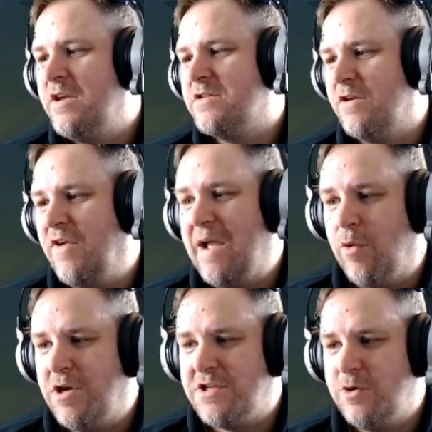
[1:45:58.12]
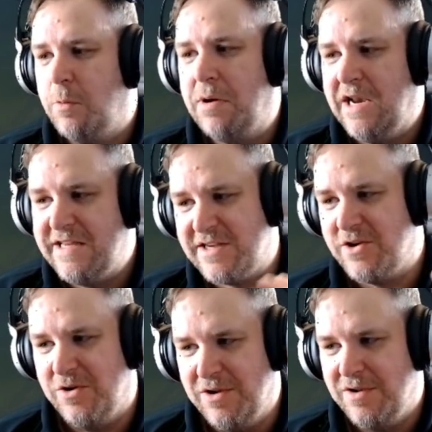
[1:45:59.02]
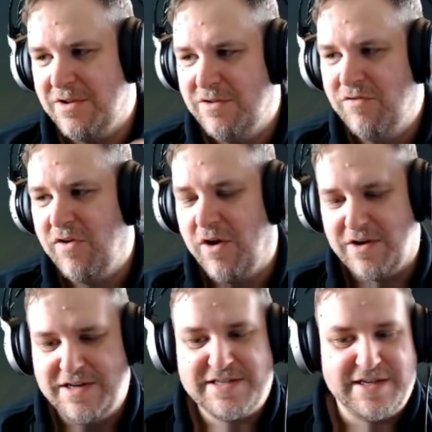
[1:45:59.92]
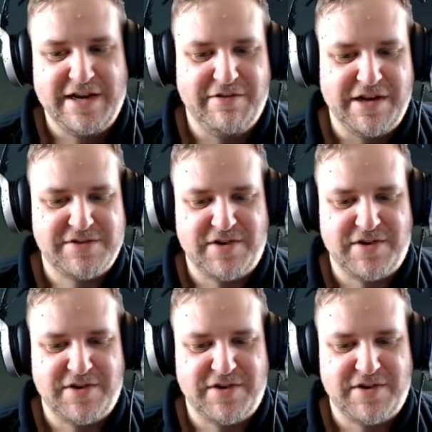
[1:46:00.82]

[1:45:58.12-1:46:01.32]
So if I wanted to do a political vlogging series,